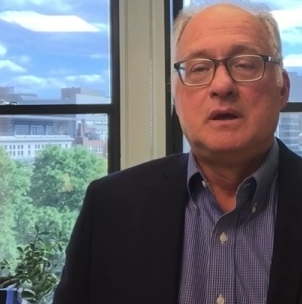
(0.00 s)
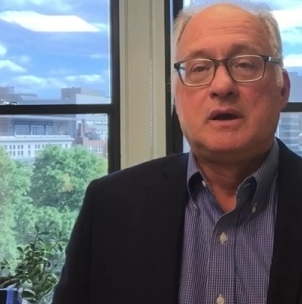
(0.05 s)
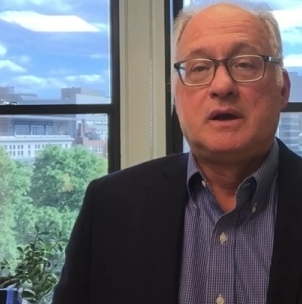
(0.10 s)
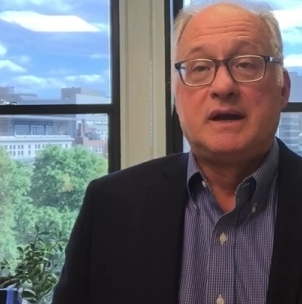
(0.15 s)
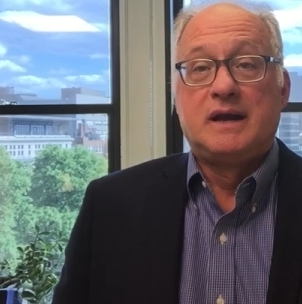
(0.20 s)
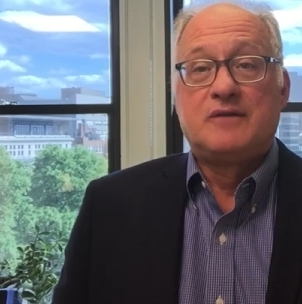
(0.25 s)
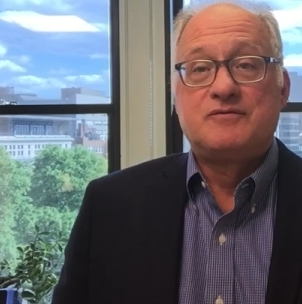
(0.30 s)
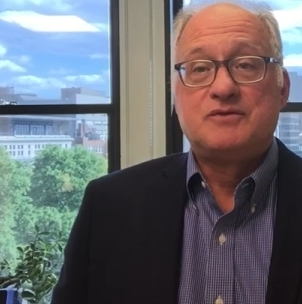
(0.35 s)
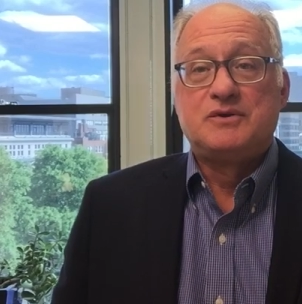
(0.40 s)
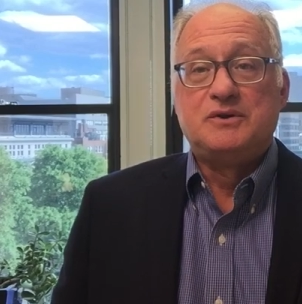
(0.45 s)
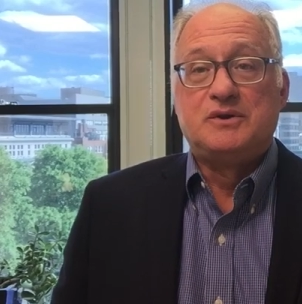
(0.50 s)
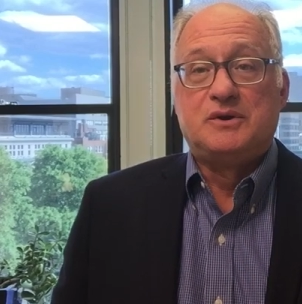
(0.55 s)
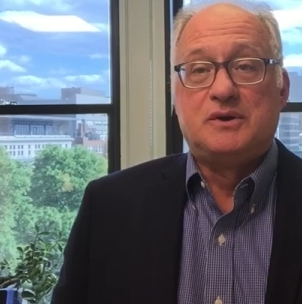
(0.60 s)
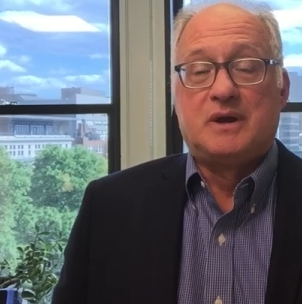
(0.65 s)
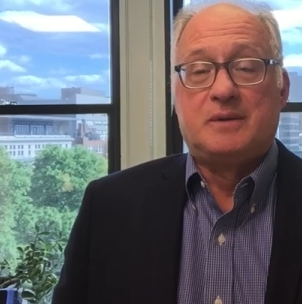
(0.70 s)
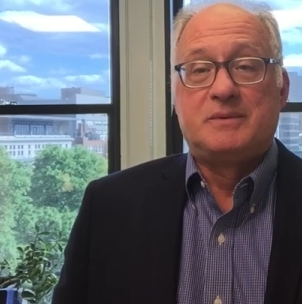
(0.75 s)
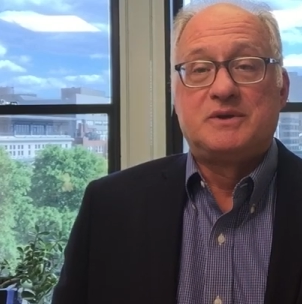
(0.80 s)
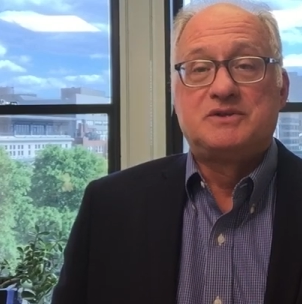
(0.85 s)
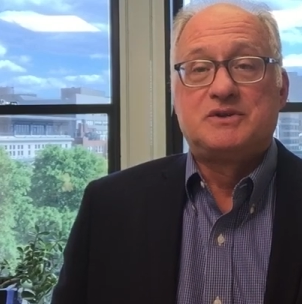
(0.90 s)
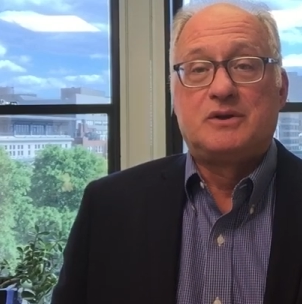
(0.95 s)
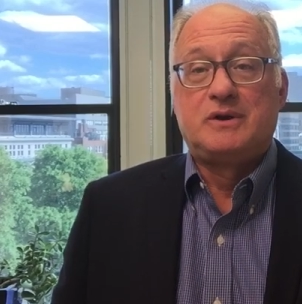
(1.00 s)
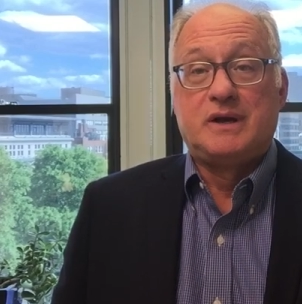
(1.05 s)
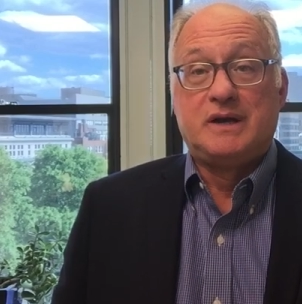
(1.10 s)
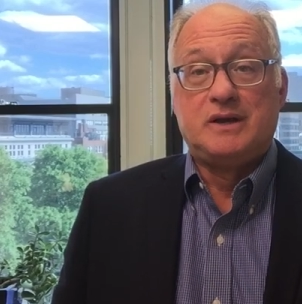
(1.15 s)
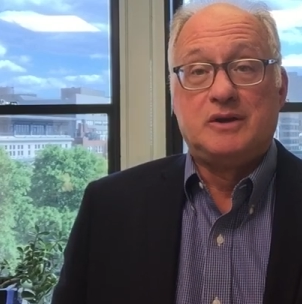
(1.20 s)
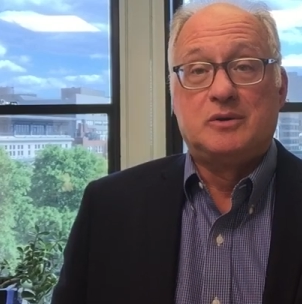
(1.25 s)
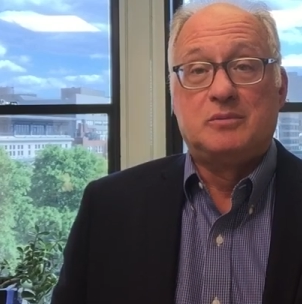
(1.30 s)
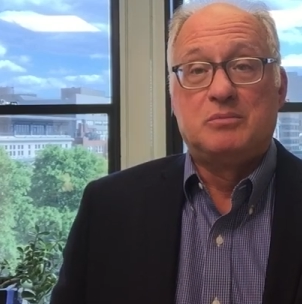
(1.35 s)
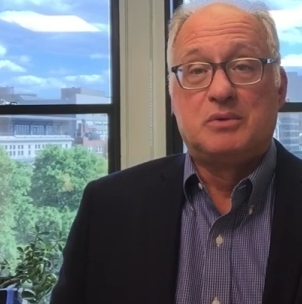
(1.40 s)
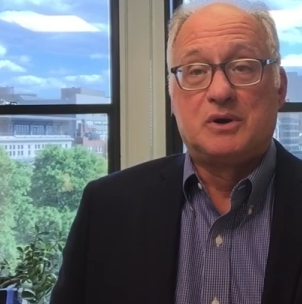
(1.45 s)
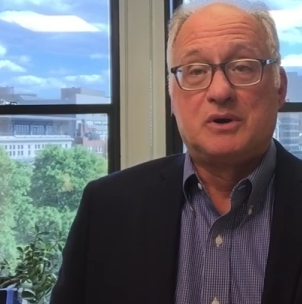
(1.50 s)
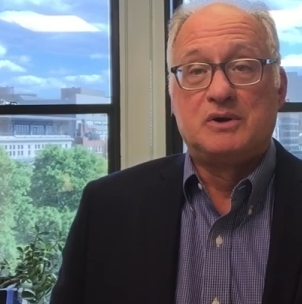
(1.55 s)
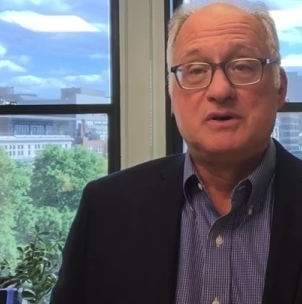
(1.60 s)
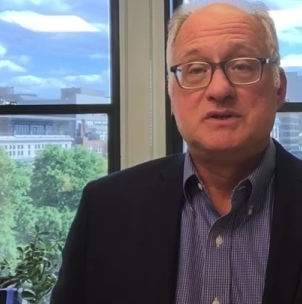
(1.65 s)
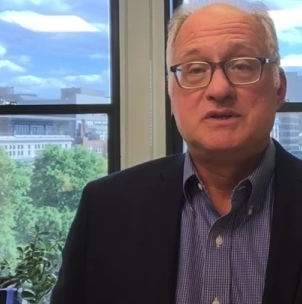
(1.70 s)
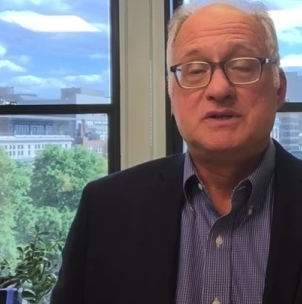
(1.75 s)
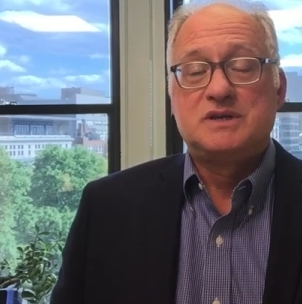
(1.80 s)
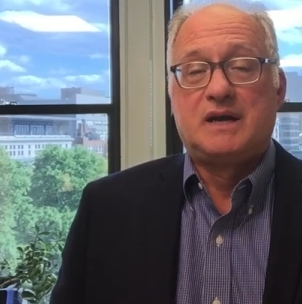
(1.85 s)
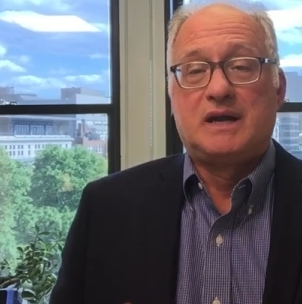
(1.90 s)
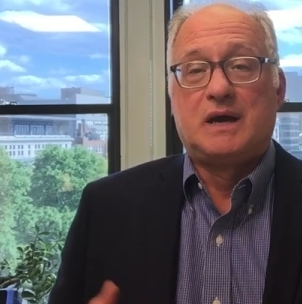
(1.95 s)
Good afternoon. I'm attorney Neil
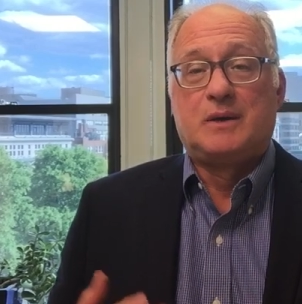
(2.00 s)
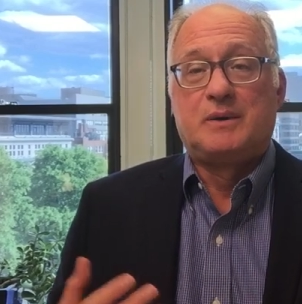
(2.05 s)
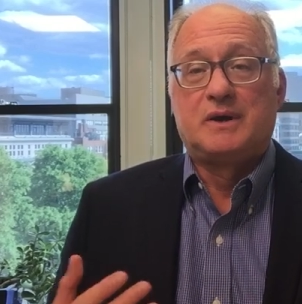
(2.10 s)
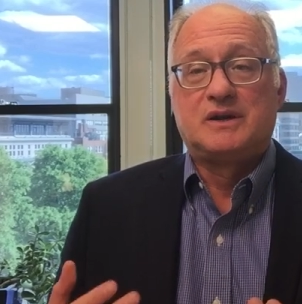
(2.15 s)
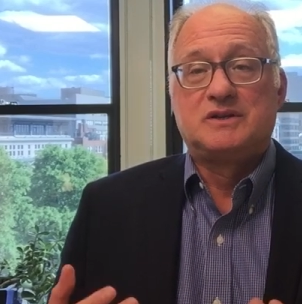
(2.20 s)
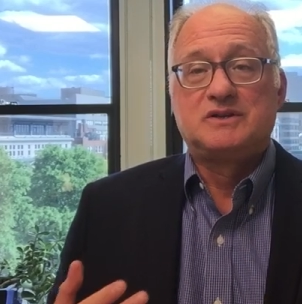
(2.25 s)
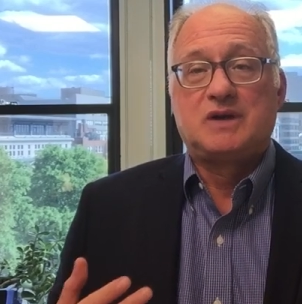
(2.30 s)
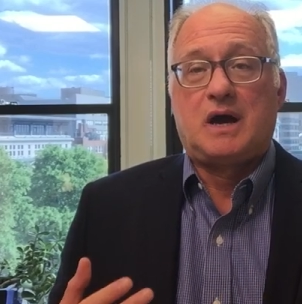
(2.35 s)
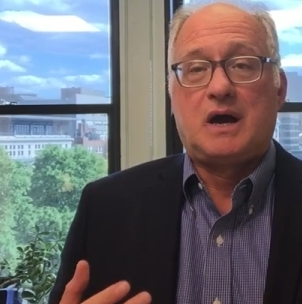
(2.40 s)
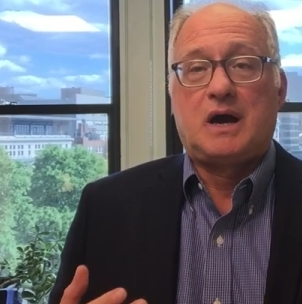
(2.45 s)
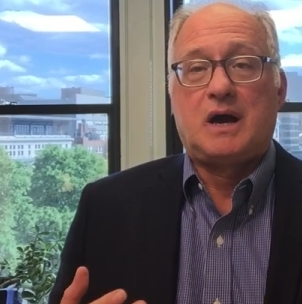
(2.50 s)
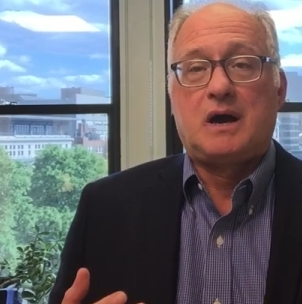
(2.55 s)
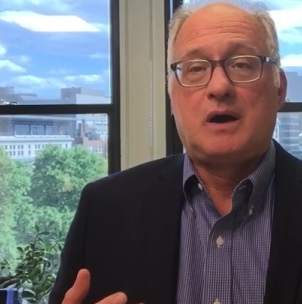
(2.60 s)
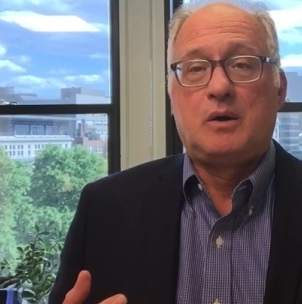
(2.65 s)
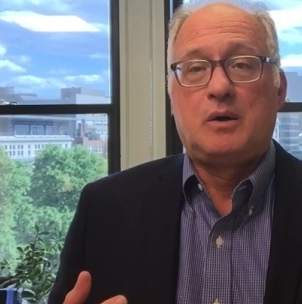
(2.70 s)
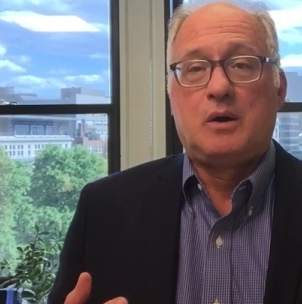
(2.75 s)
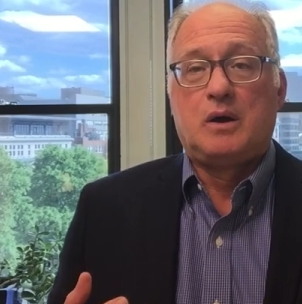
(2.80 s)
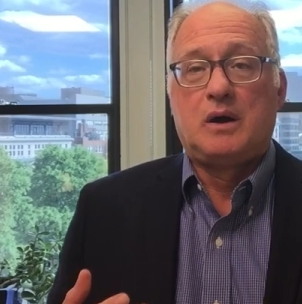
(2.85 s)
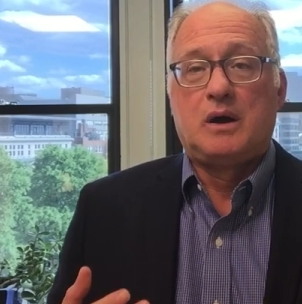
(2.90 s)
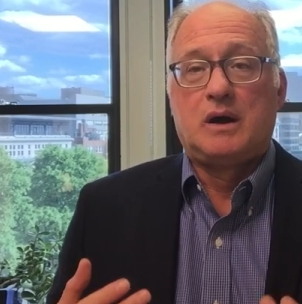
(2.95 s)
Burns, and I want to talk